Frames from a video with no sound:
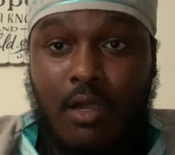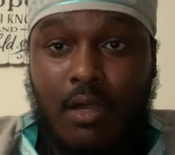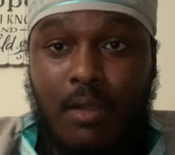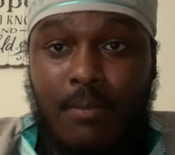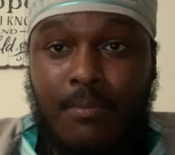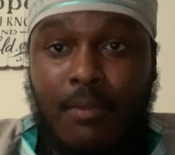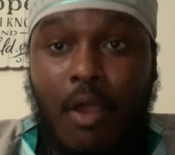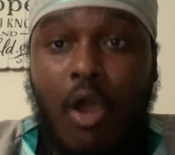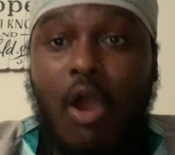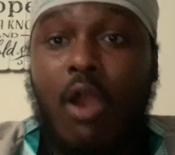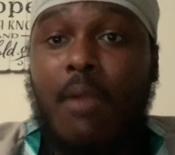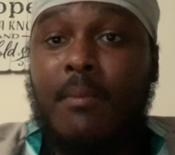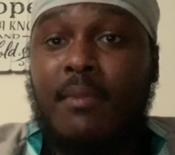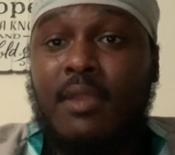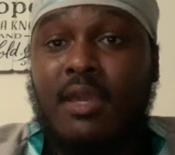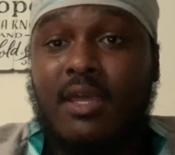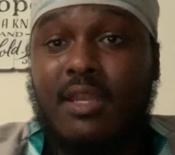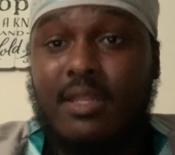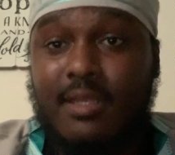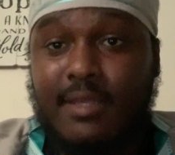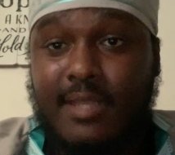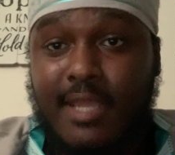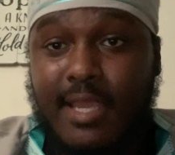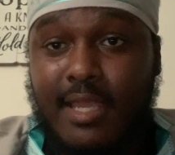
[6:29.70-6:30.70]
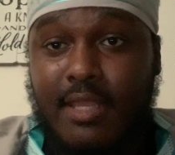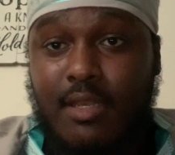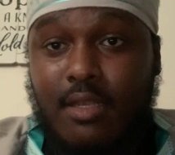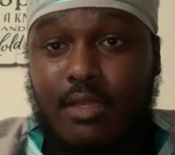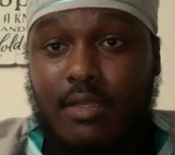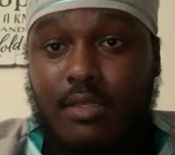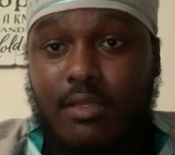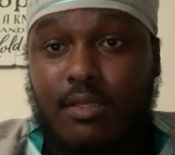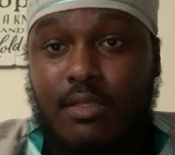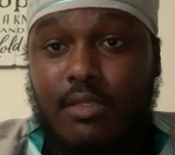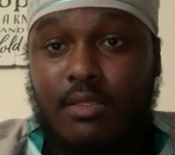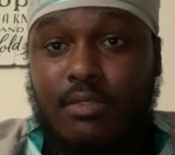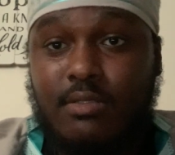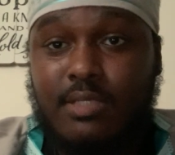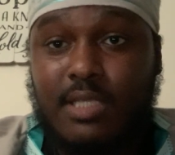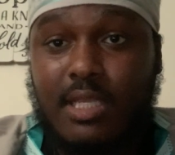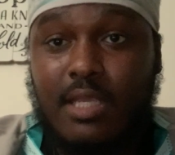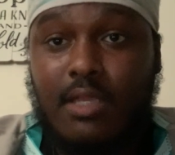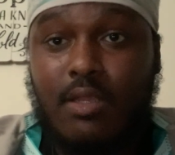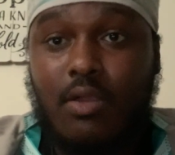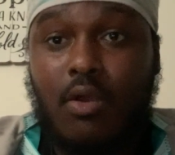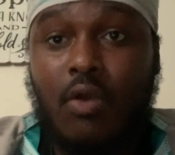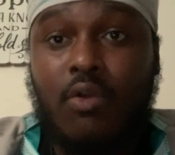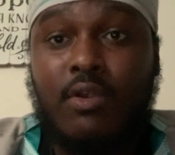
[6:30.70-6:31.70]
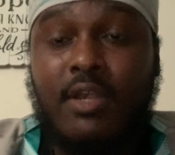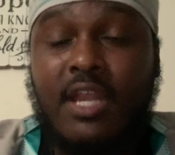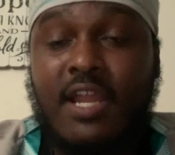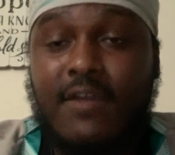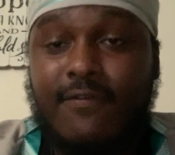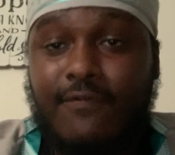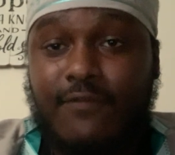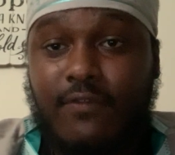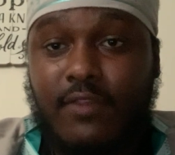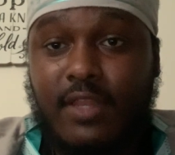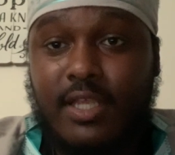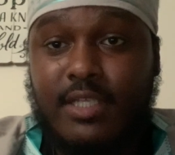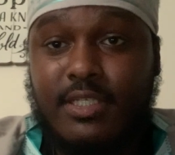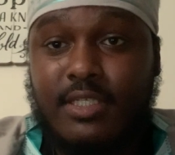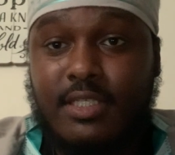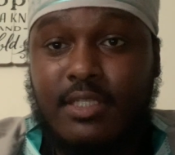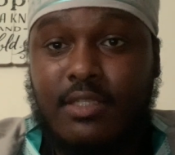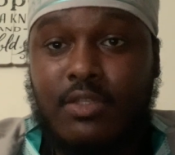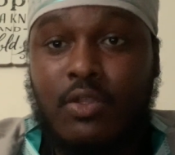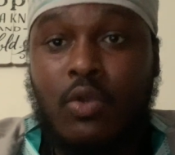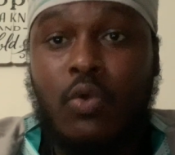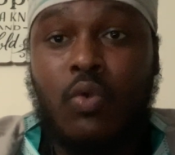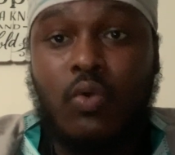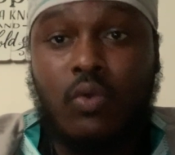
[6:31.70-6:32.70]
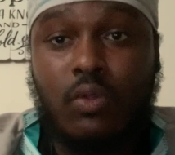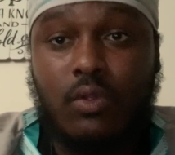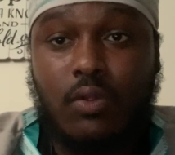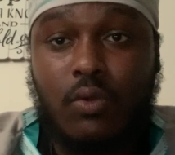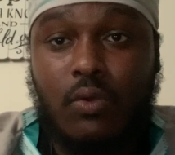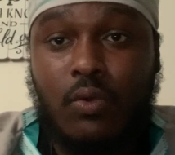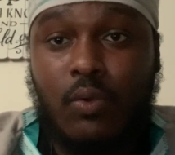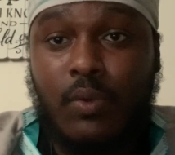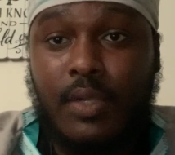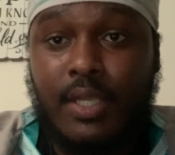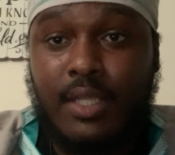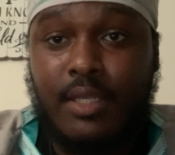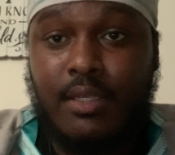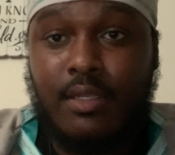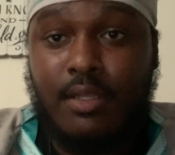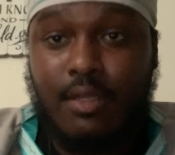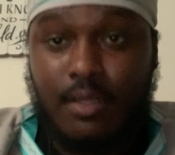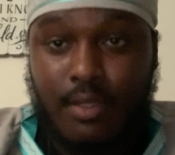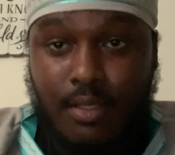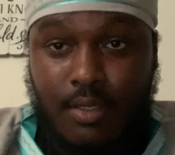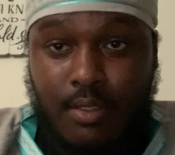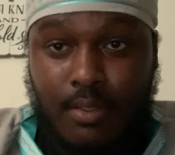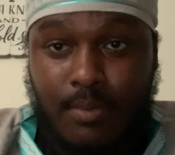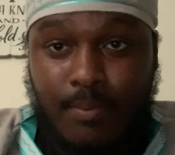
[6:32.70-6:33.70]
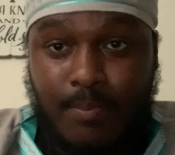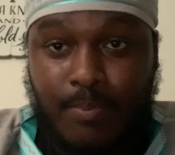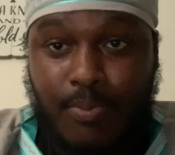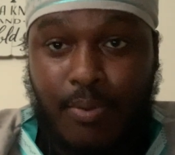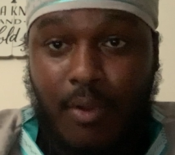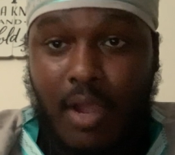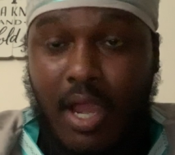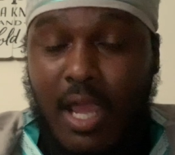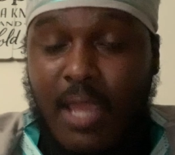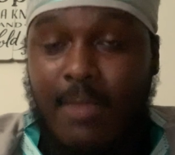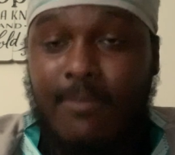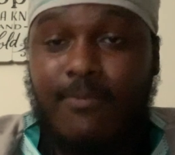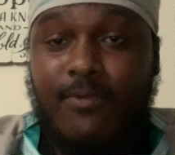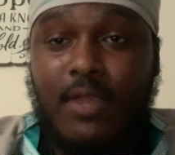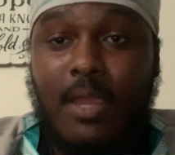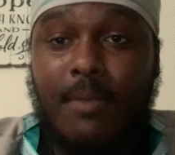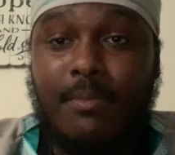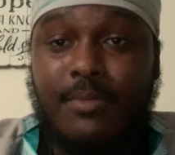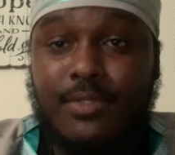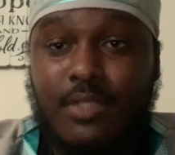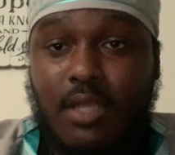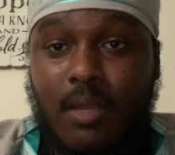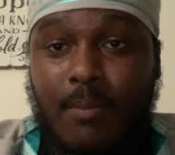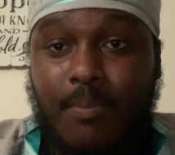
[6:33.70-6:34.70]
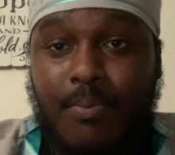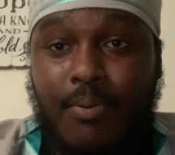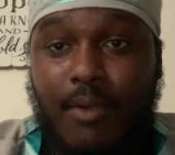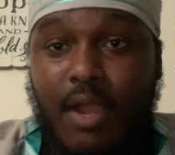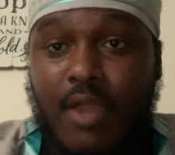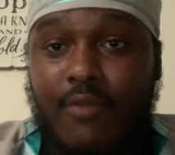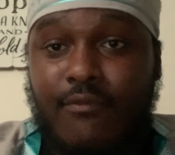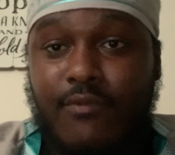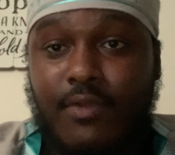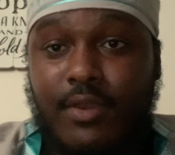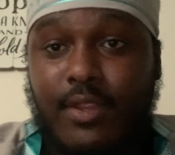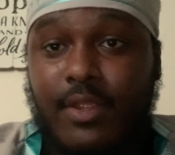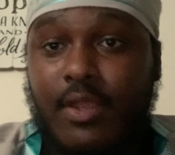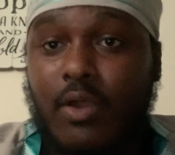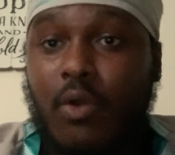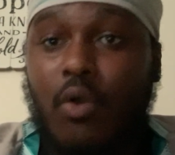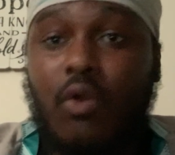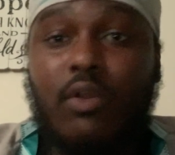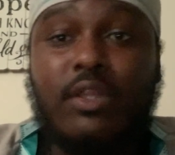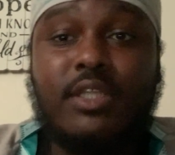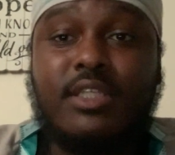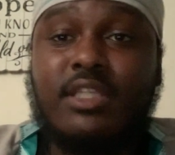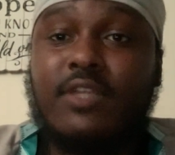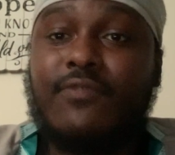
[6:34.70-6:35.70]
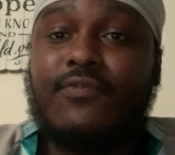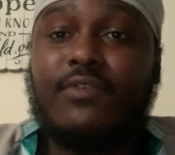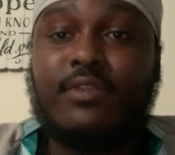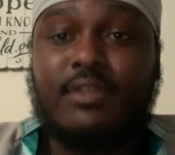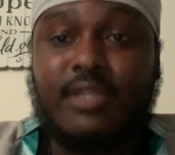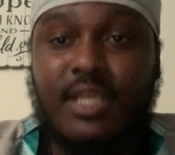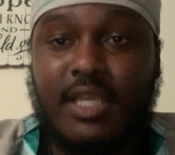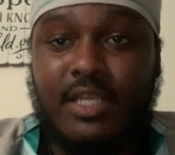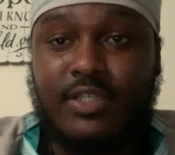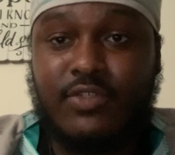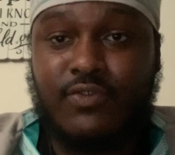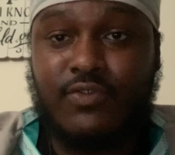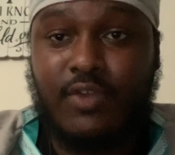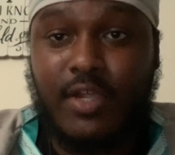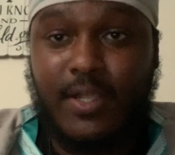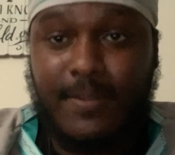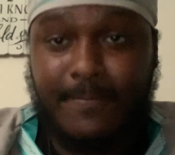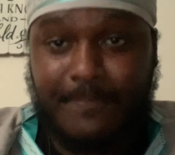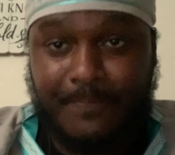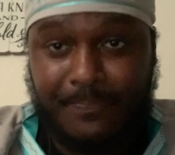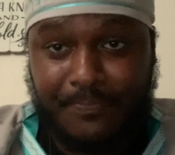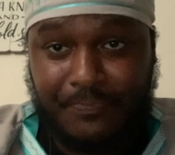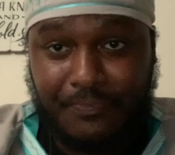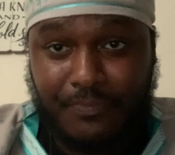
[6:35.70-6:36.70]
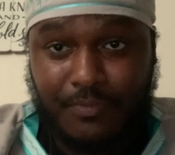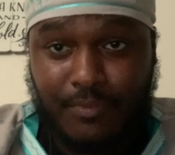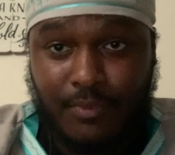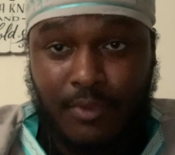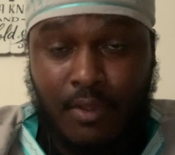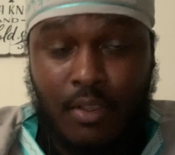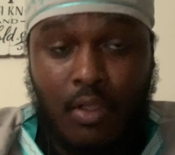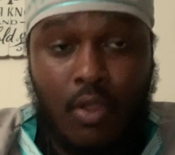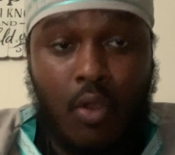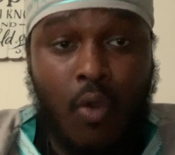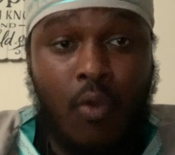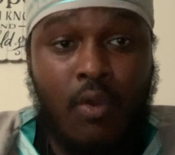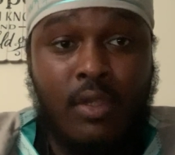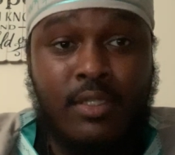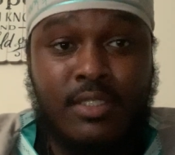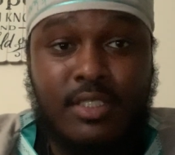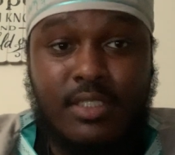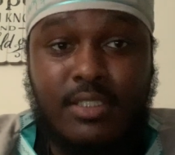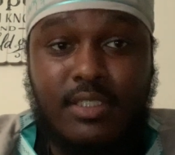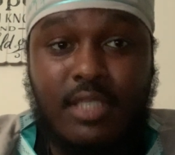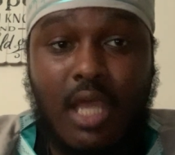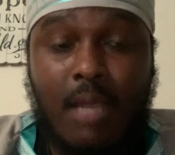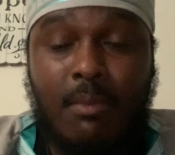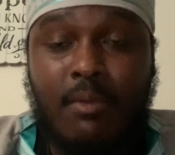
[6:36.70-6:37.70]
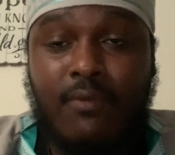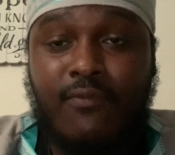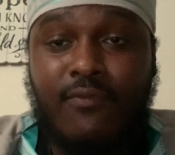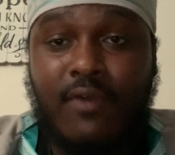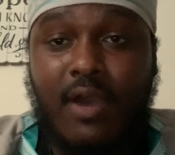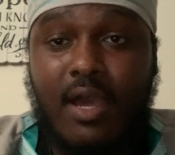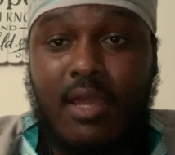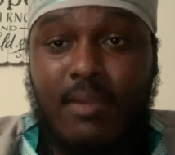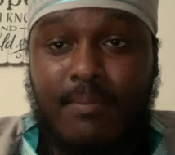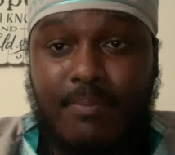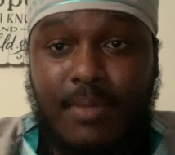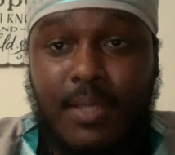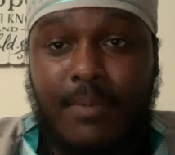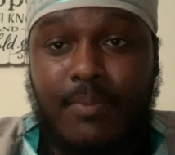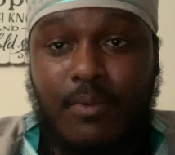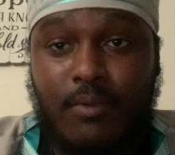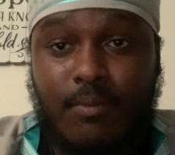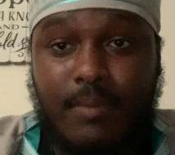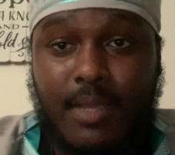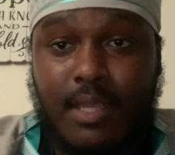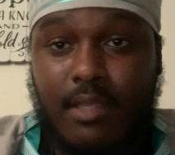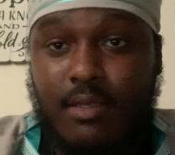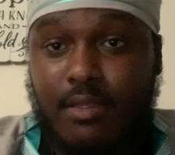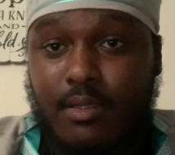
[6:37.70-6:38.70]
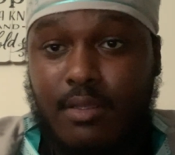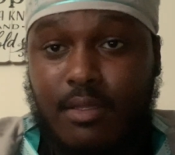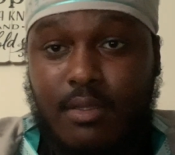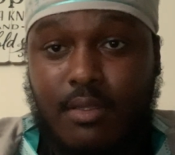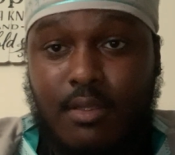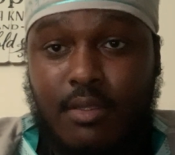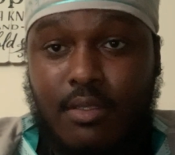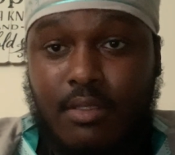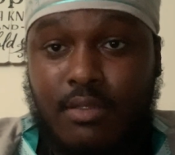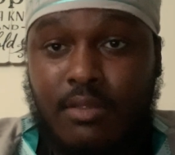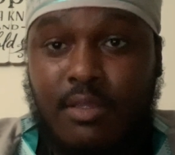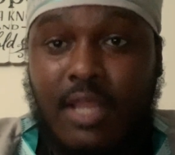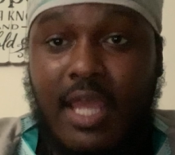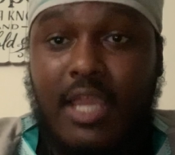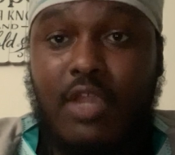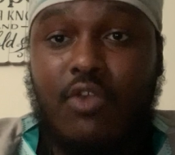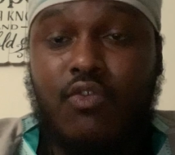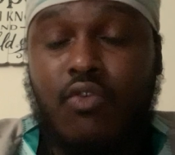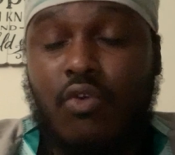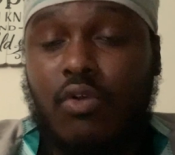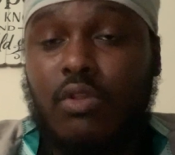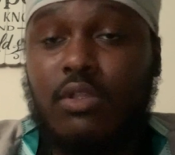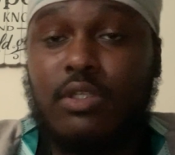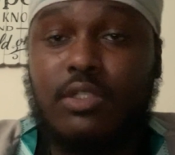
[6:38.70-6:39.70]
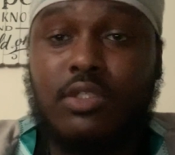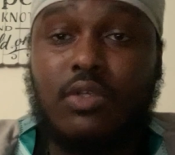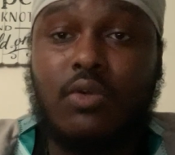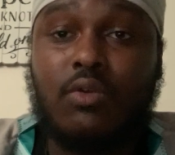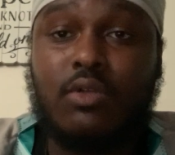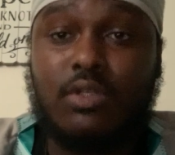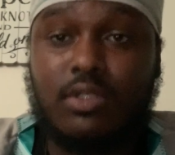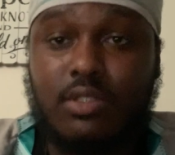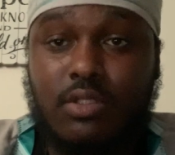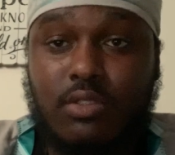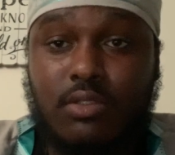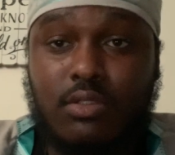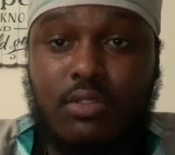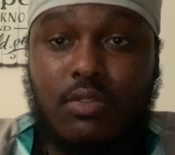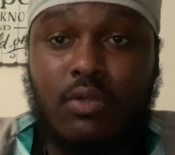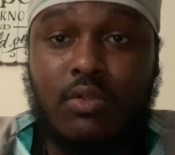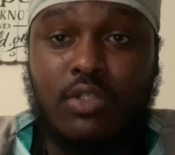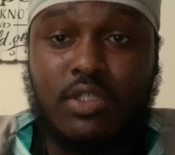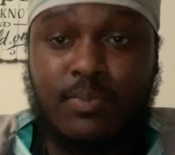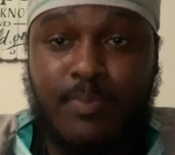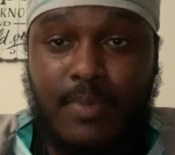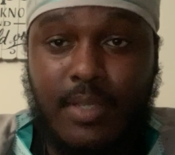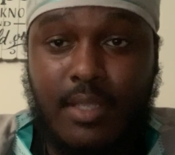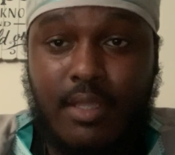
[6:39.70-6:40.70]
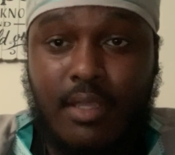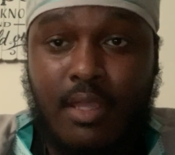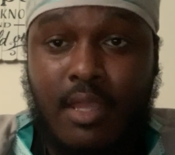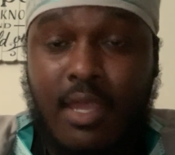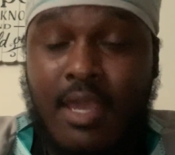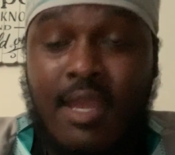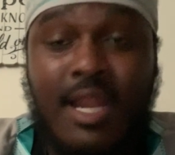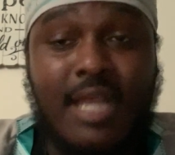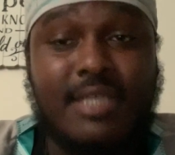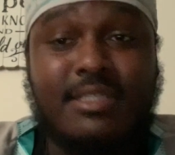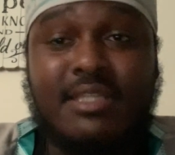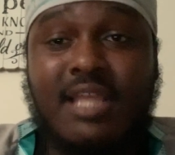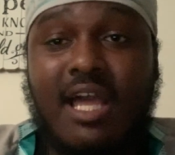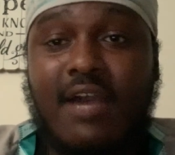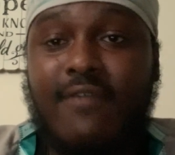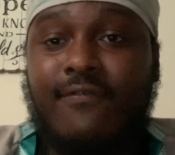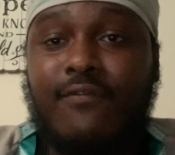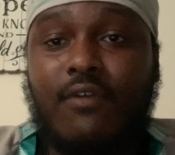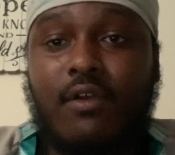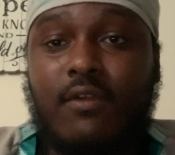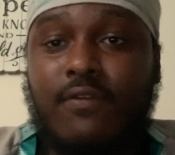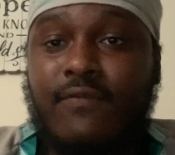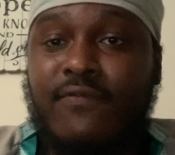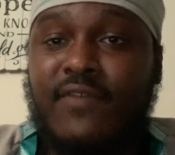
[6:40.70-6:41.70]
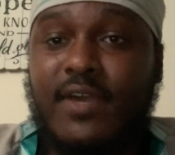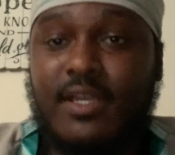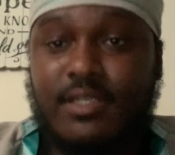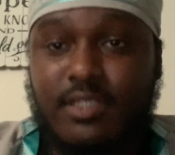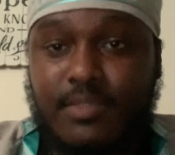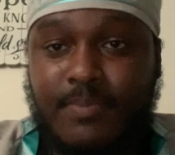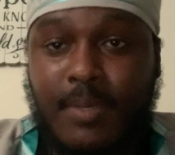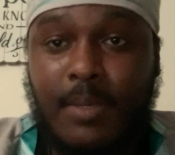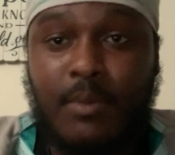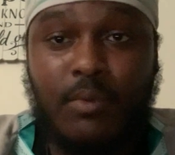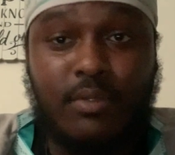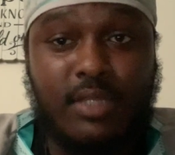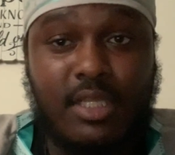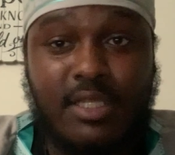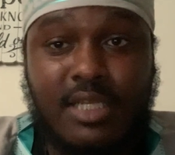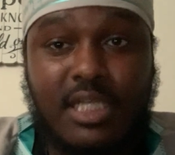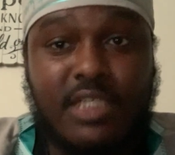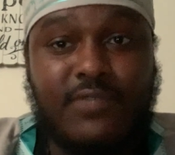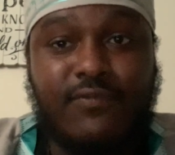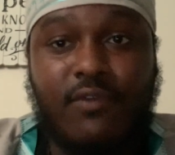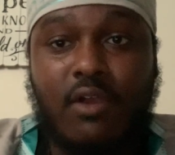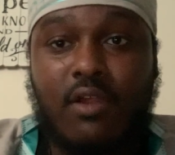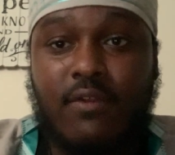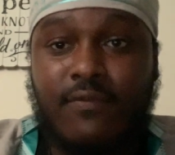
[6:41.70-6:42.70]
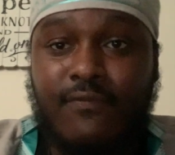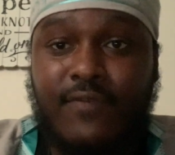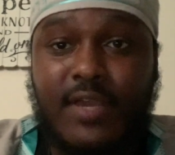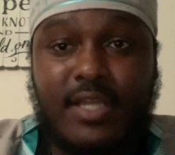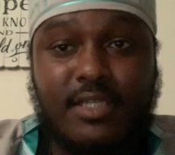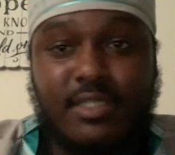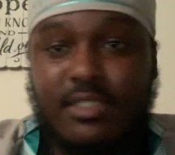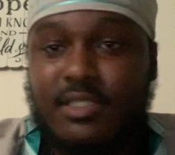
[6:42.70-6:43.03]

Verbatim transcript: Um, Army of the Dead, see, on Netflix and Hulu and Prime, Amazon Prime Video, all these different things, right? Going into zombified people, man. Nightcrawler, so to, so to speak. And that's not far-fetched. People think that's far-fetched.